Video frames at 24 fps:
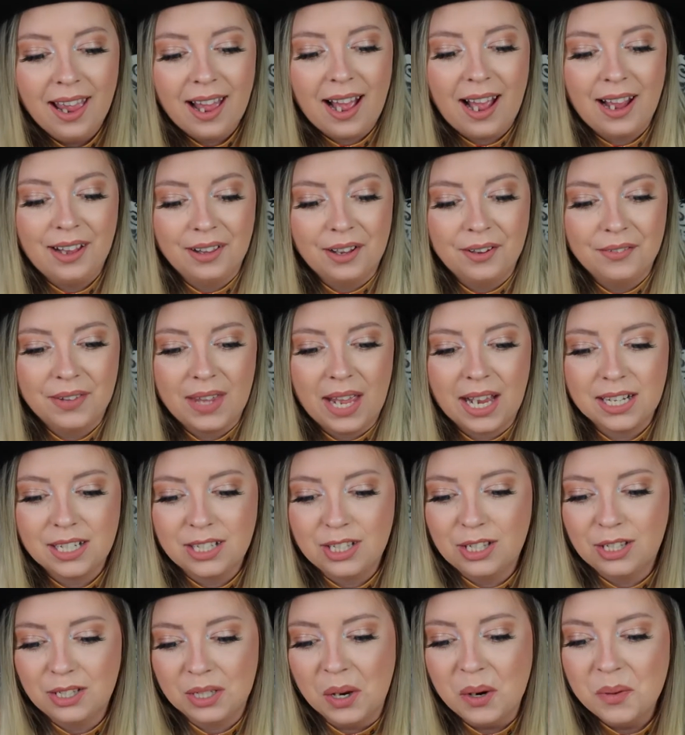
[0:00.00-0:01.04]
I love that
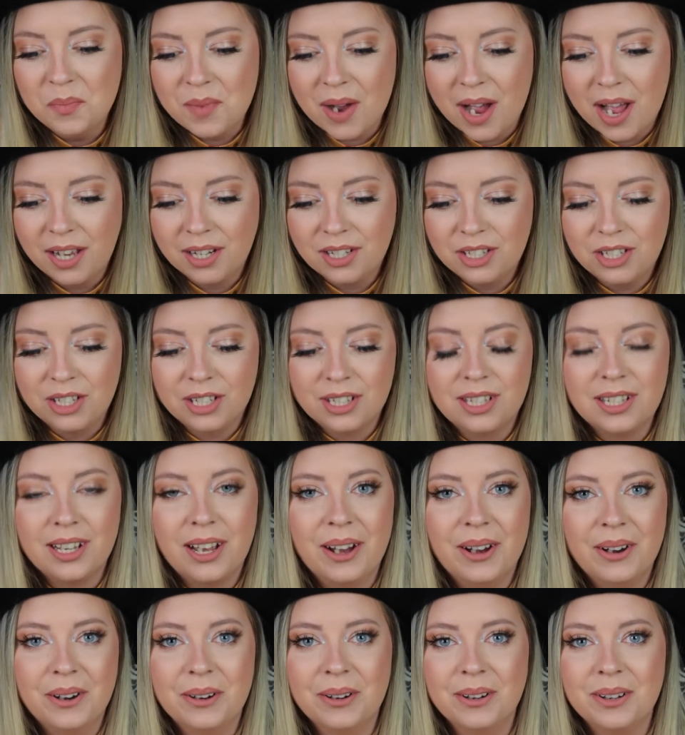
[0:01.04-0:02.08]
so much.
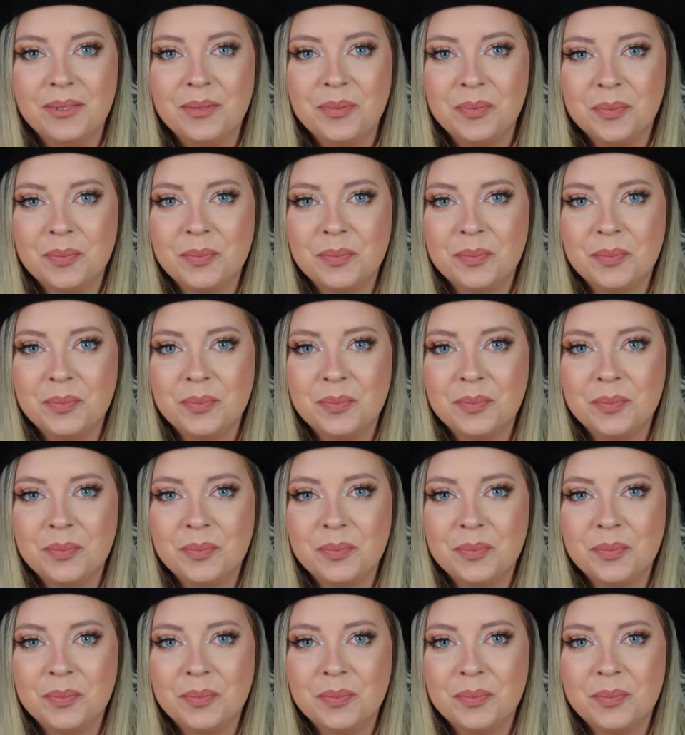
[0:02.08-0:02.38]
So